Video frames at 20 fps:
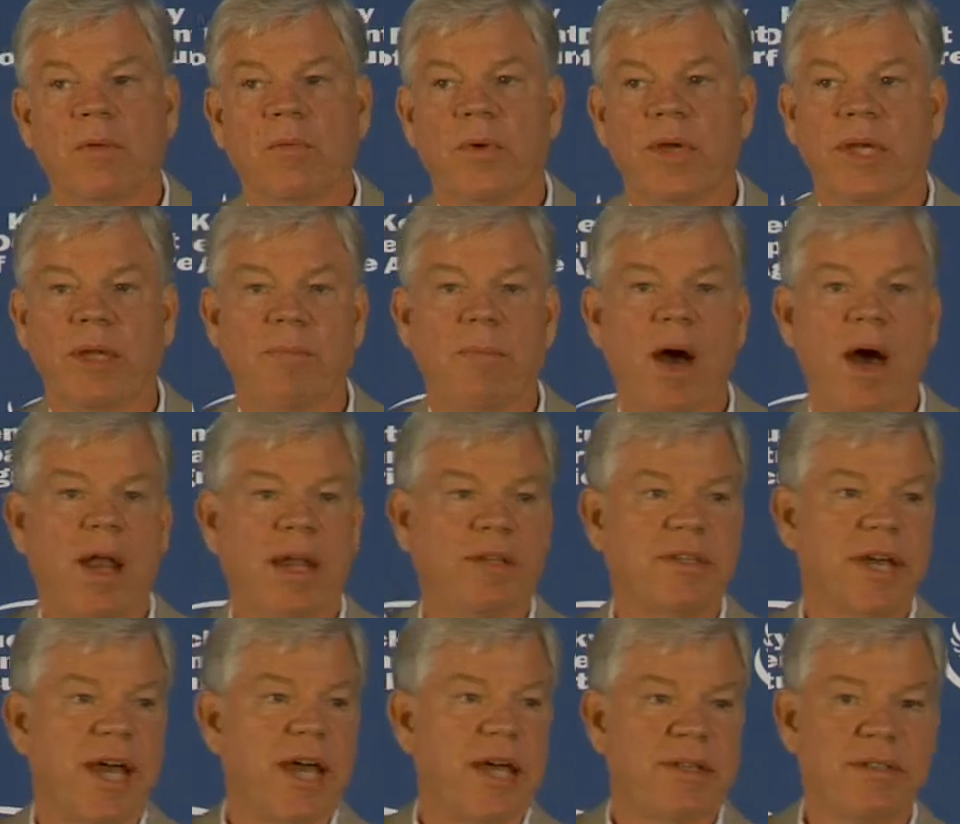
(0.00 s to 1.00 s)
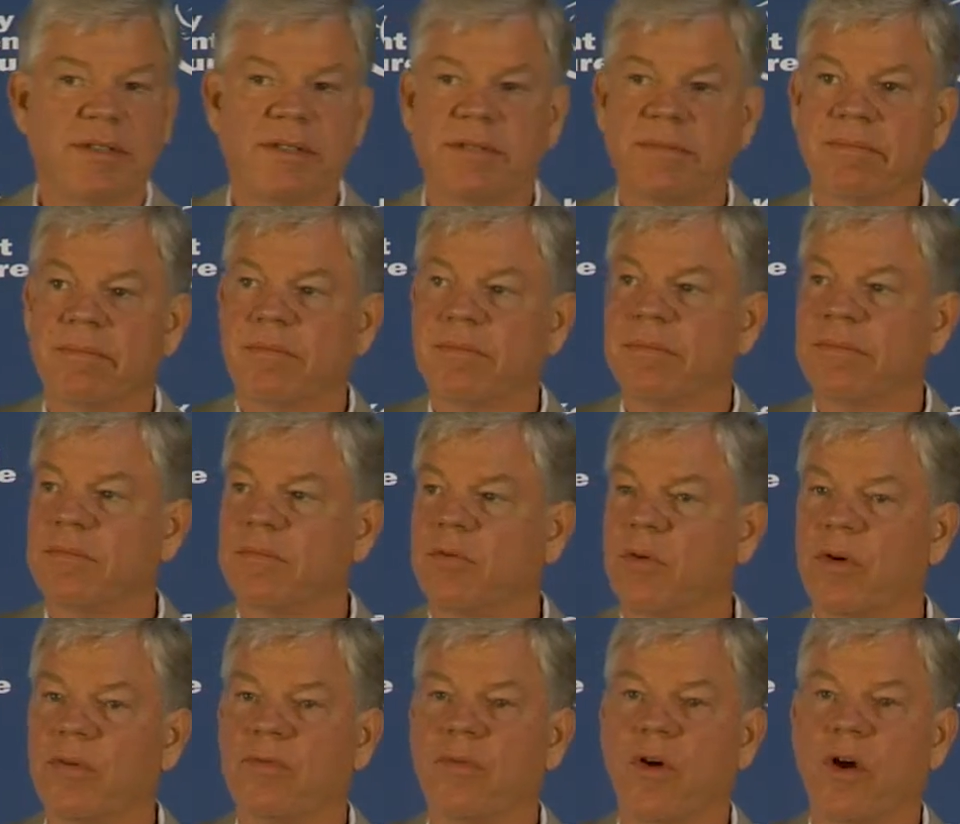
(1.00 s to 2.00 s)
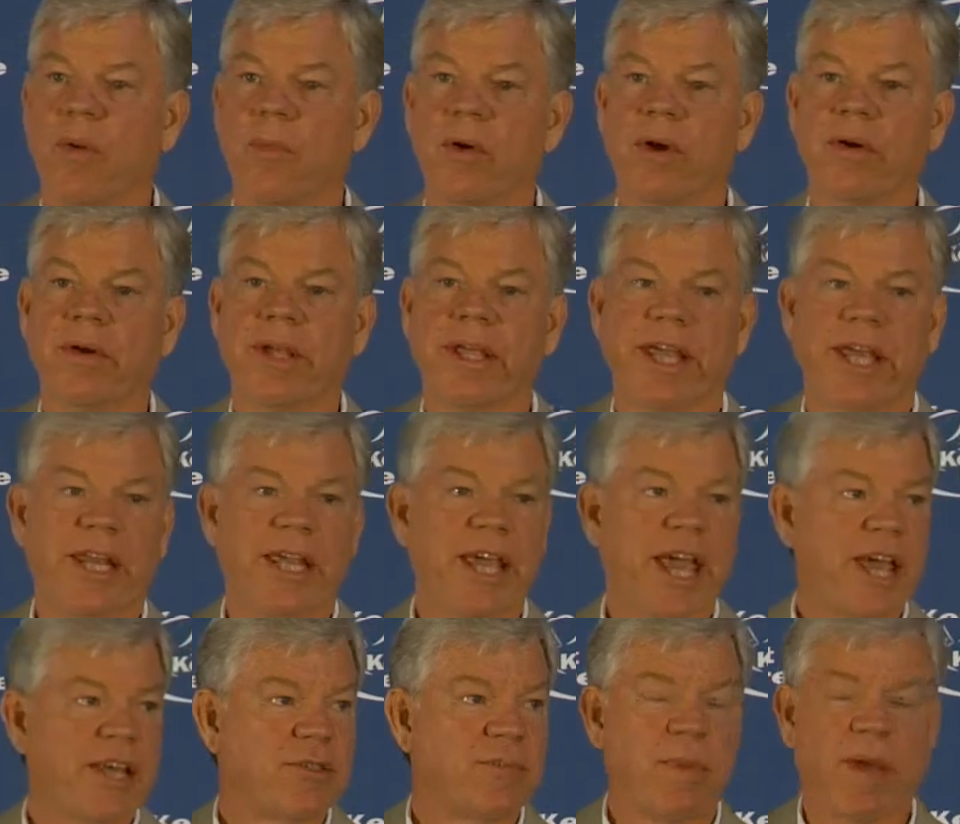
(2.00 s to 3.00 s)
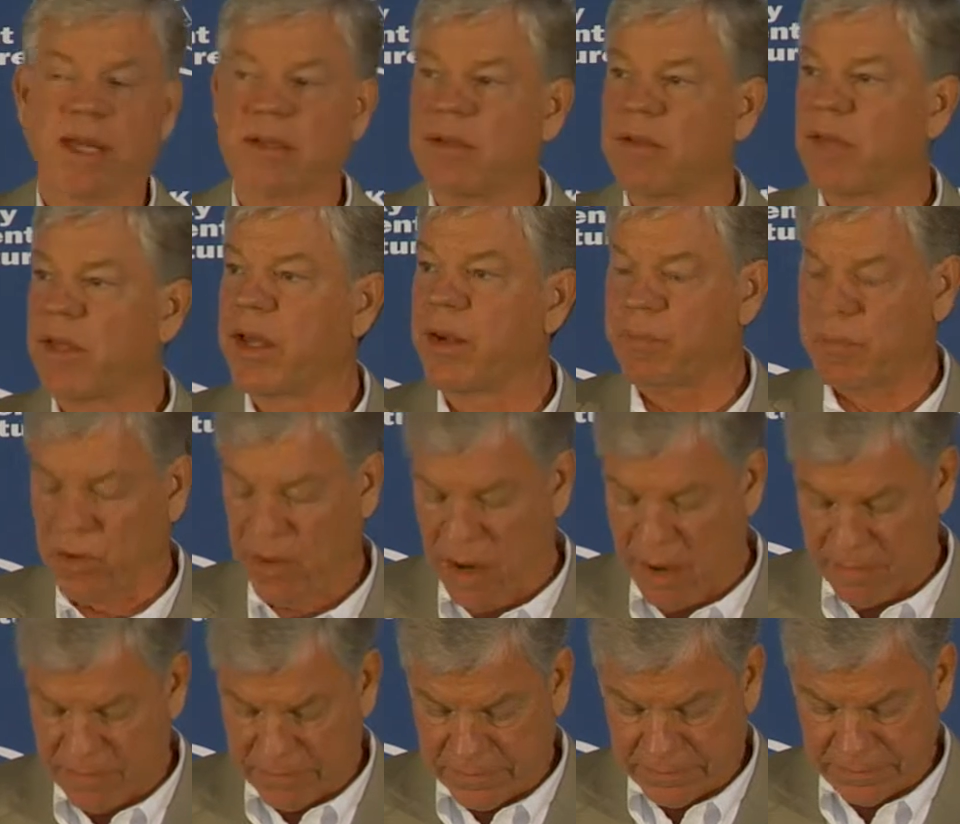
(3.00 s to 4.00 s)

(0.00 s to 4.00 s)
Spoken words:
we can monetize for a farmer any aspect of the hemp crop.